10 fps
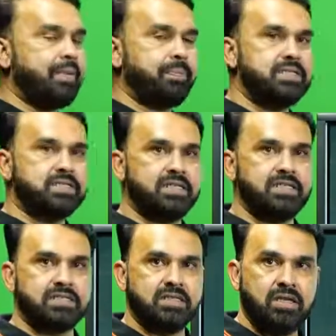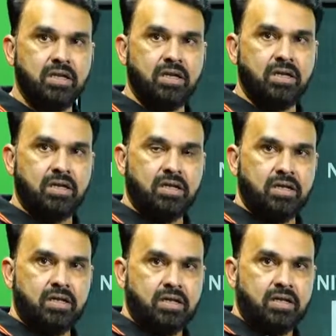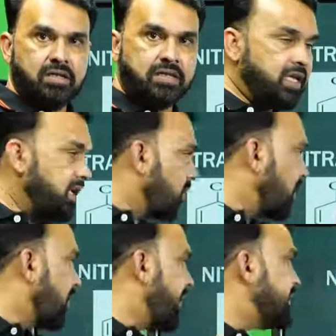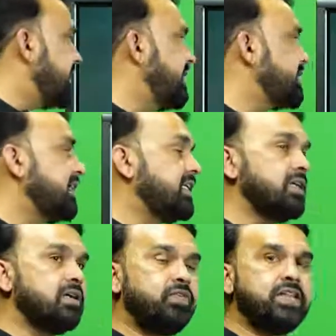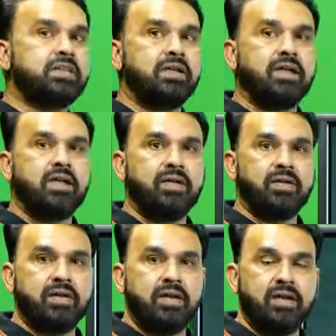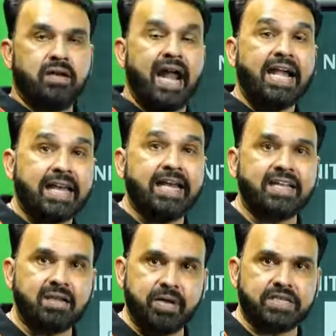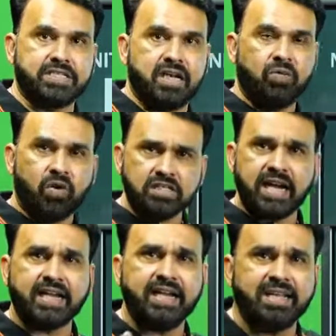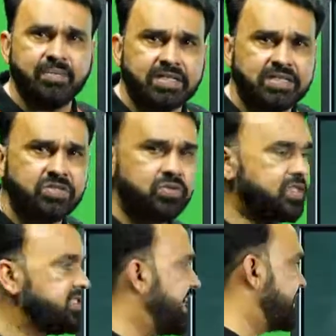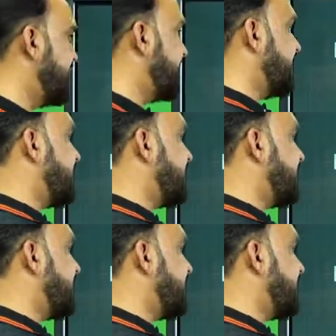happens is the chlorobenzene is treated with nitrating mixture. And what is nitrating mixture, students? Yes, it